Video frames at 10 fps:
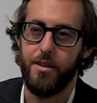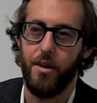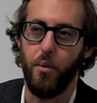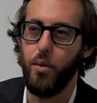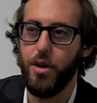
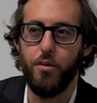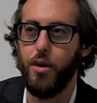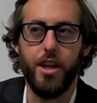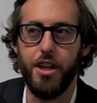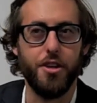We
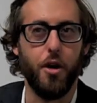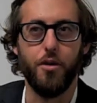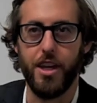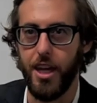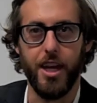really
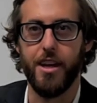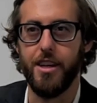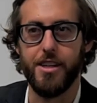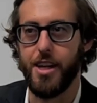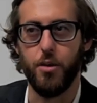don't get it
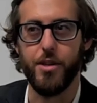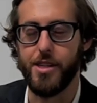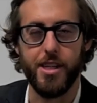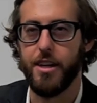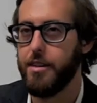until we
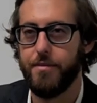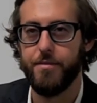see it.